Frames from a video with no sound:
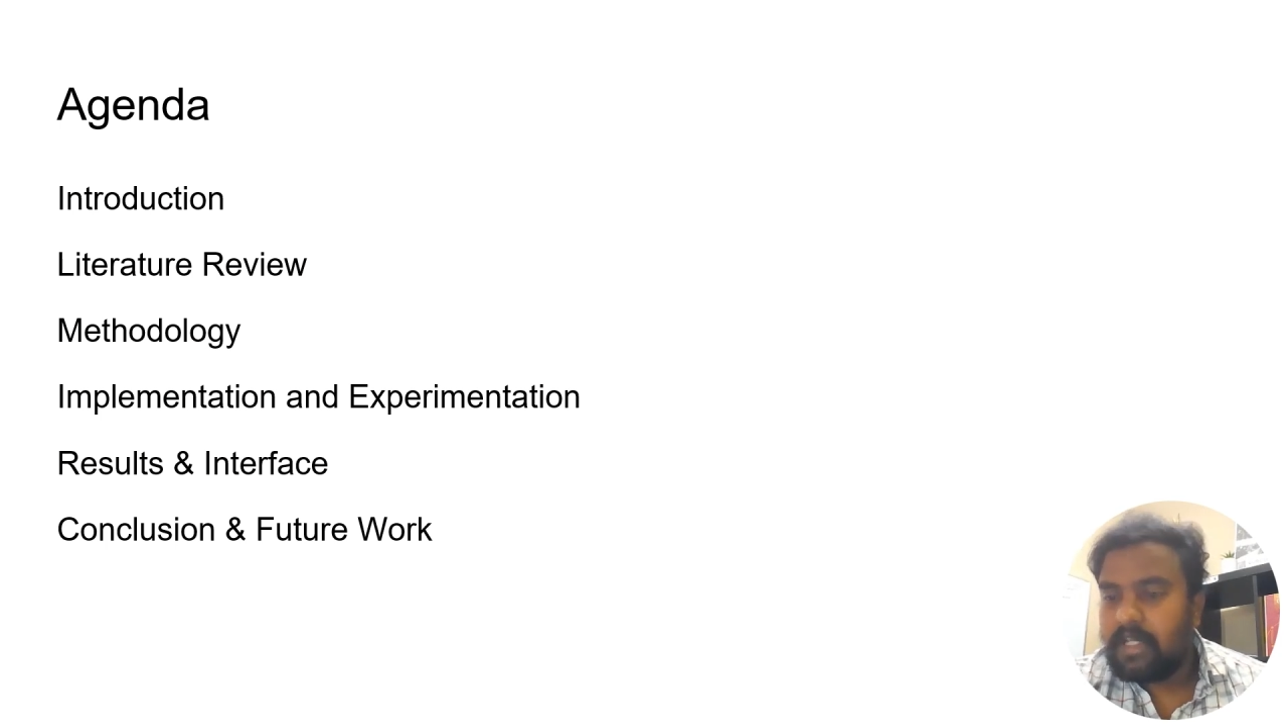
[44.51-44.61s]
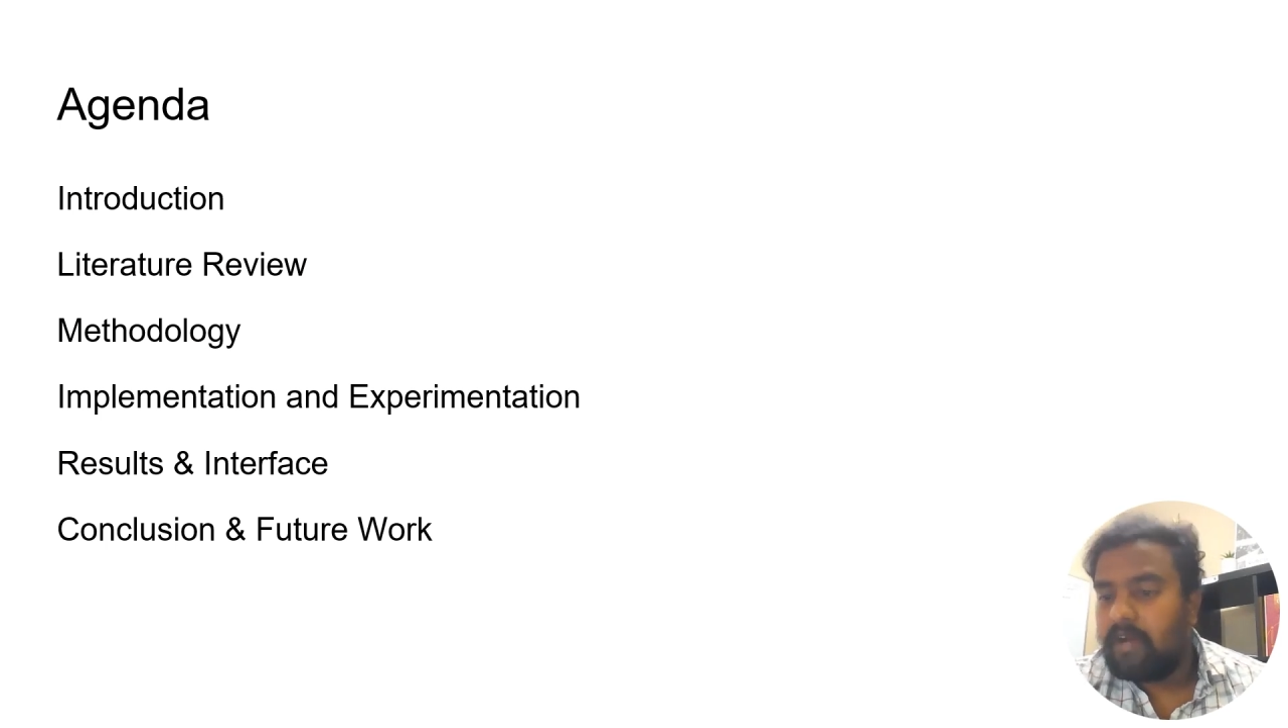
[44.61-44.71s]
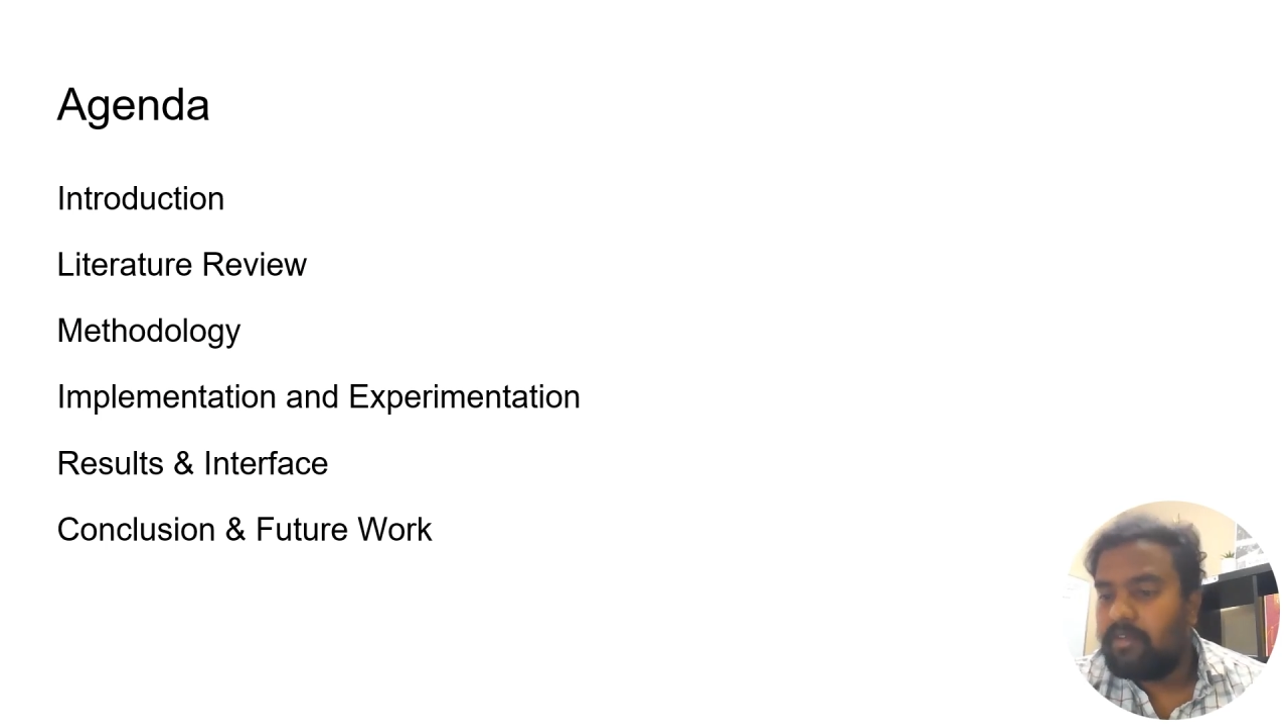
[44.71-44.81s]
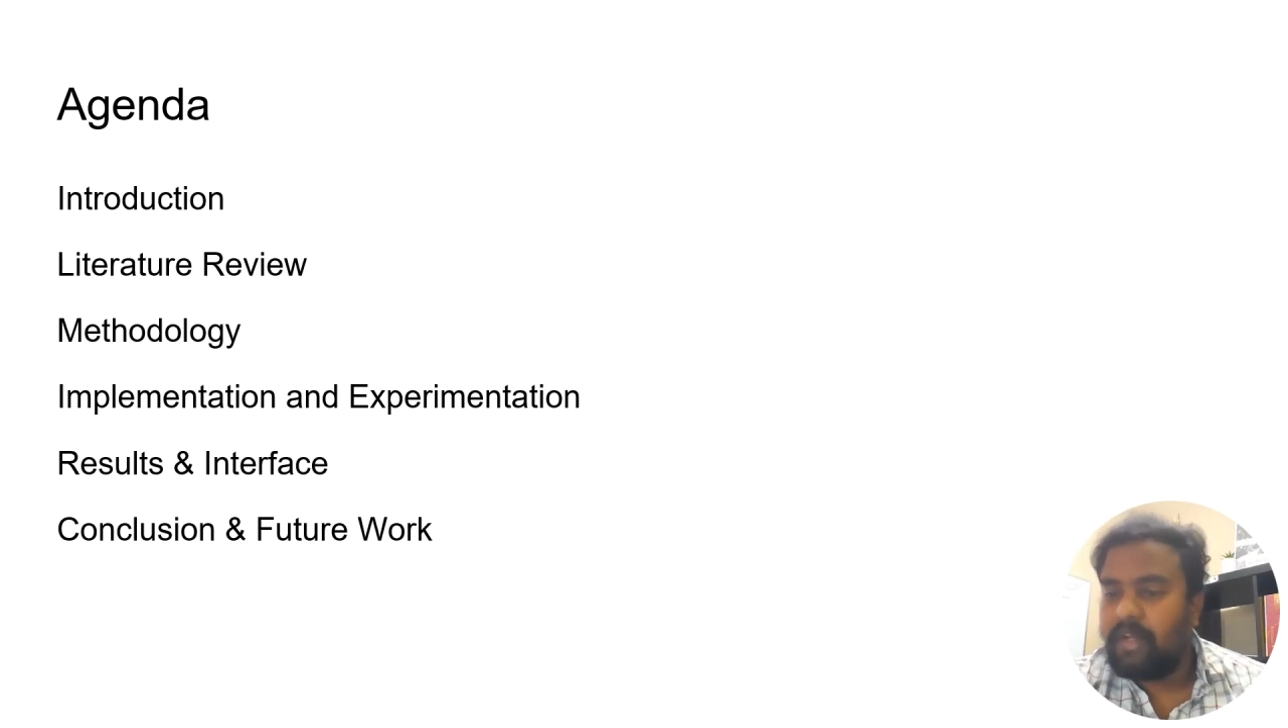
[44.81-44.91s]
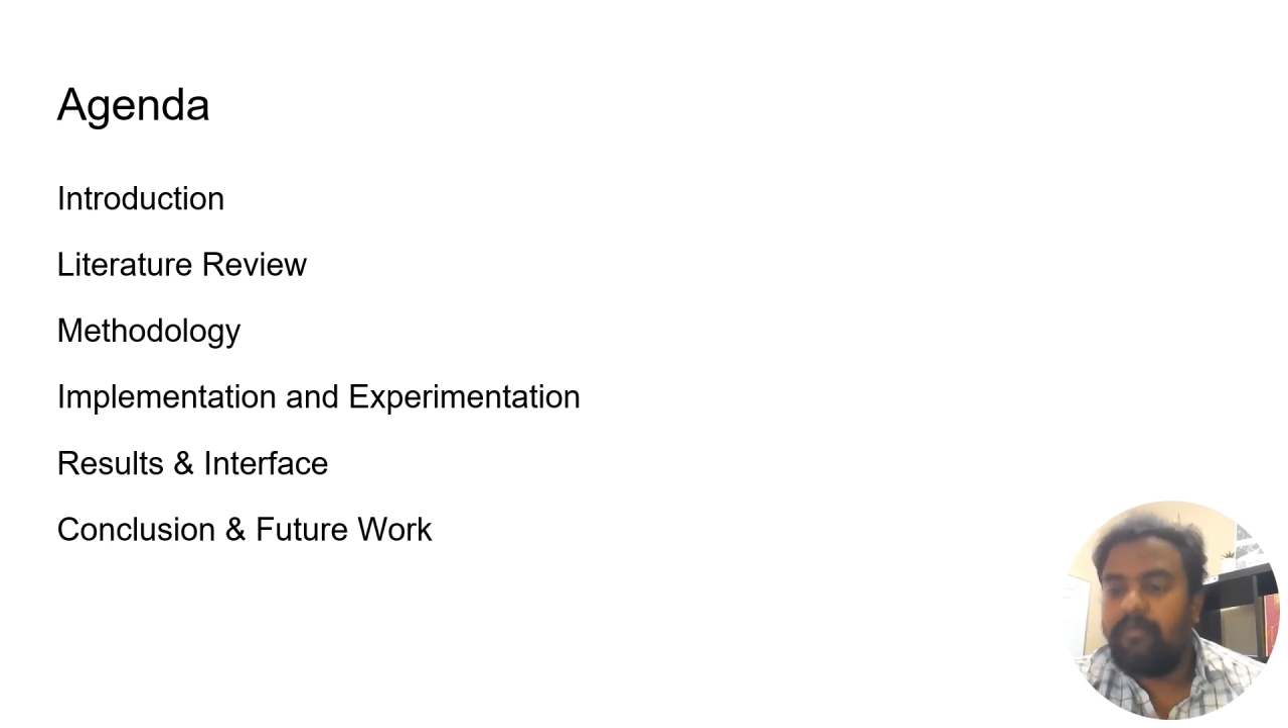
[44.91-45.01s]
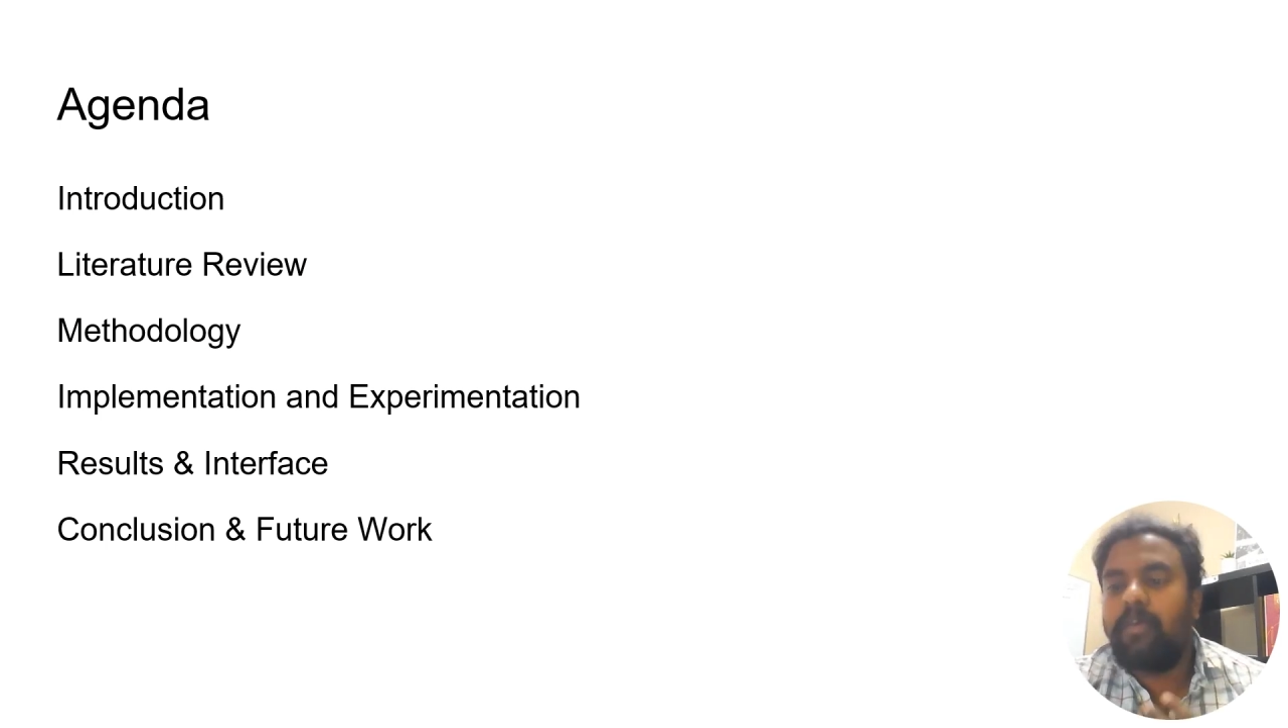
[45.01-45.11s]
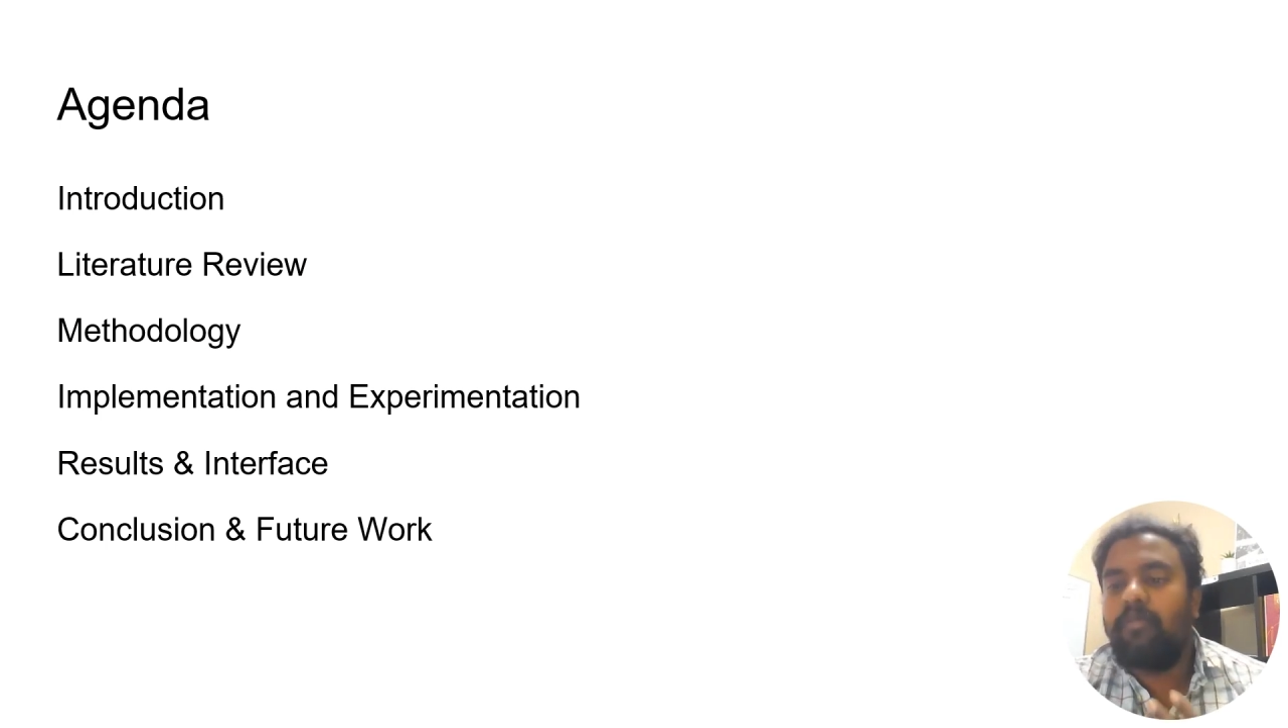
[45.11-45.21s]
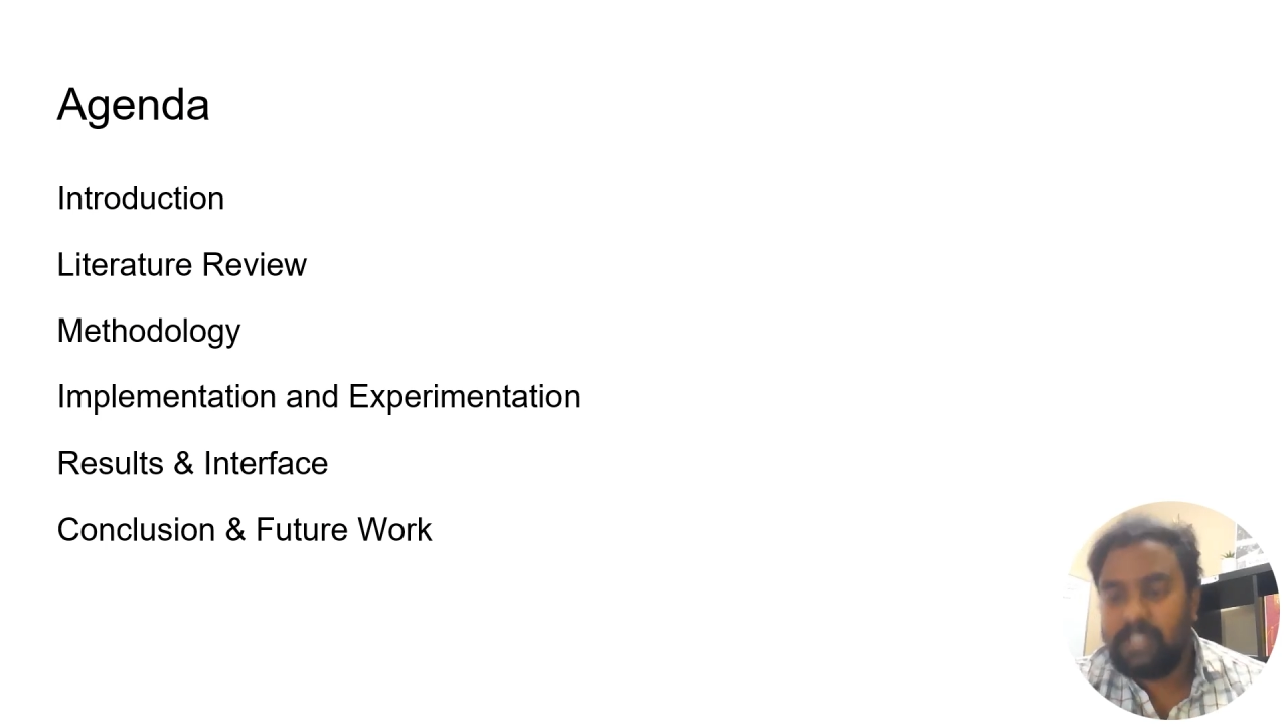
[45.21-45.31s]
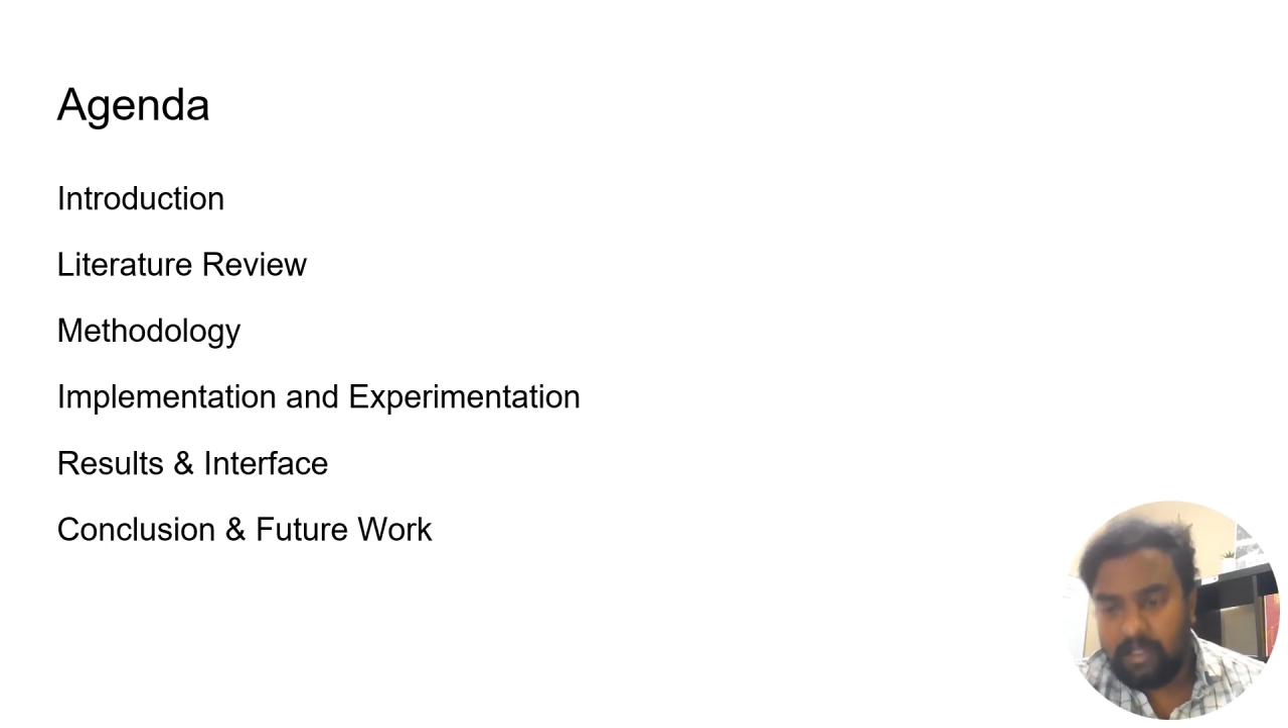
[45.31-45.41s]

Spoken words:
how the framework was